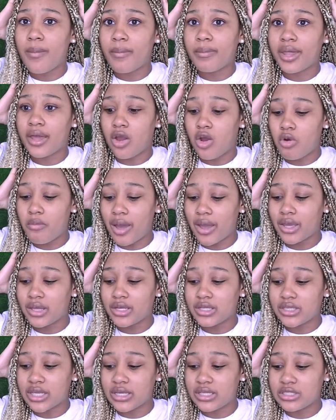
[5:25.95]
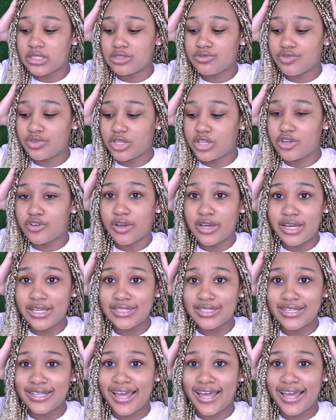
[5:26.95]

I'm like, oh my goodness, like this is really crazy.